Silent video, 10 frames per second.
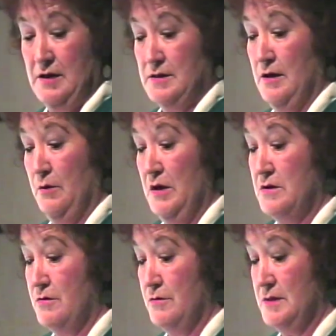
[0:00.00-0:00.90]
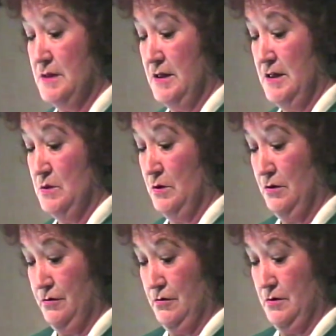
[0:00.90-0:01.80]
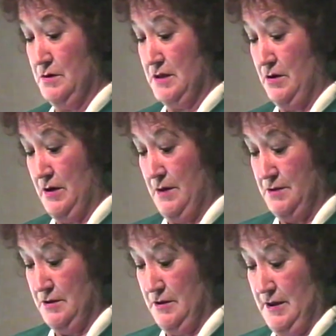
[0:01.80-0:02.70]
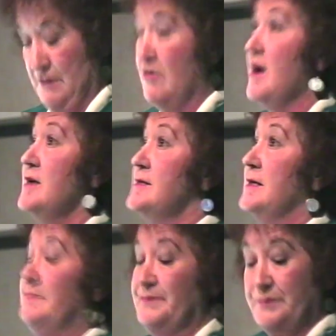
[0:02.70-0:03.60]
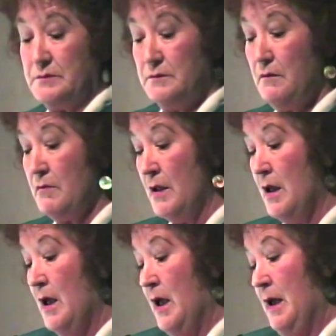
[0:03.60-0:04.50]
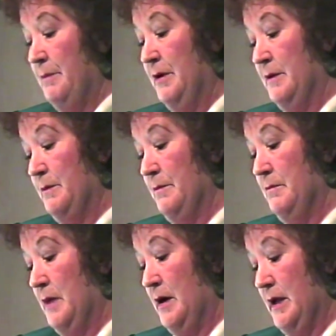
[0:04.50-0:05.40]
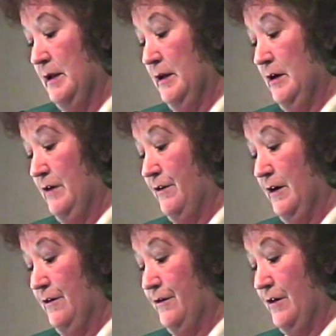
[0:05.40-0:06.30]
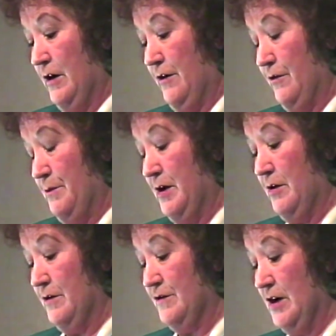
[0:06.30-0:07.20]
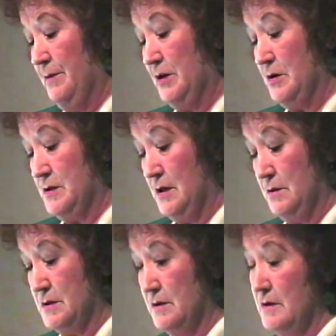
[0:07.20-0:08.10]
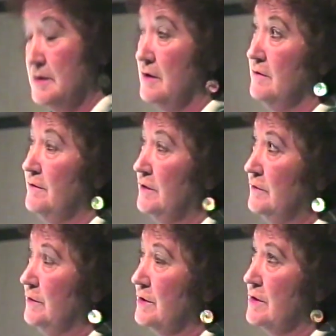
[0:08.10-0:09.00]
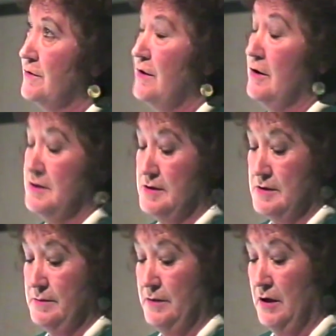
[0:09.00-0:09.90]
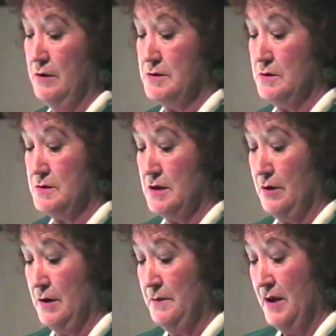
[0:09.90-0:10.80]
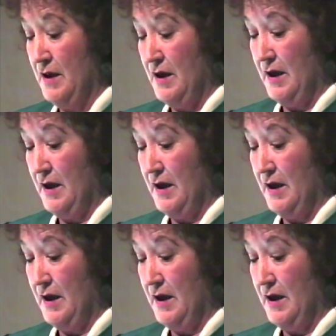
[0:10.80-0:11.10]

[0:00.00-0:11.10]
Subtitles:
guess I went through a stage where I thought I was going absolutely crazy. But my life over a period of time, because I was so involved with Catholicism, and I was also